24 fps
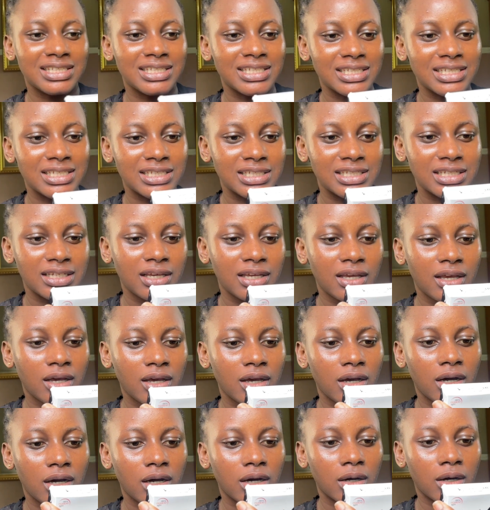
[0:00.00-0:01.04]
the
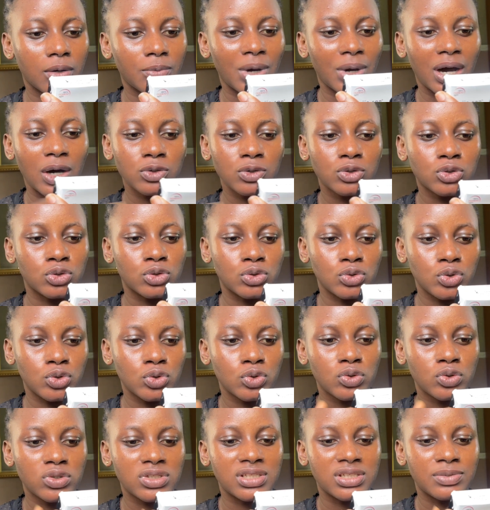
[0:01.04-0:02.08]
how to
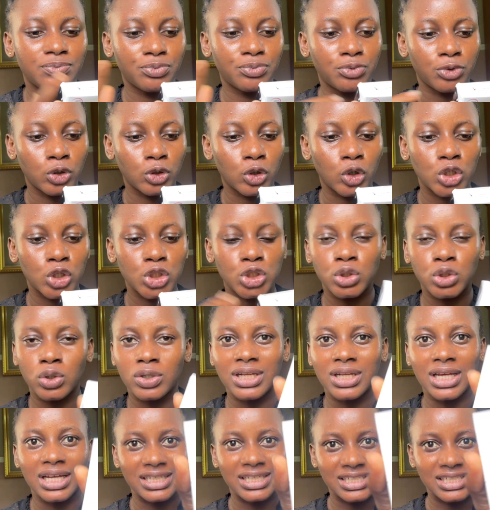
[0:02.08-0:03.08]
use the precaution and